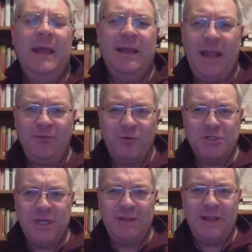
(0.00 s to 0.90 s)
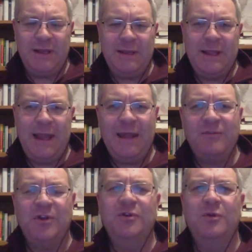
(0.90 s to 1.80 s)
estrogen that have to
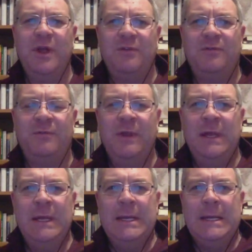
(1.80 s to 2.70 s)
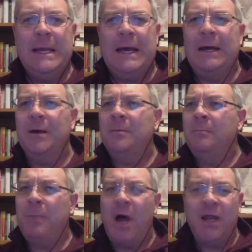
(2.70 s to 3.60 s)
do with
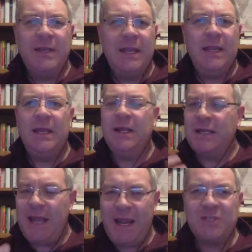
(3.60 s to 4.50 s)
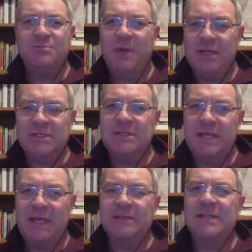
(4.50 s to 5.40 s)
bonding and attachments and
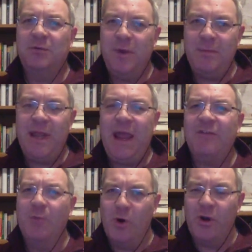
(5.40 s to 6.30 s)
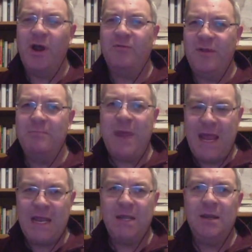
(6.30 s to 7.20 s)
things that women have more of than men.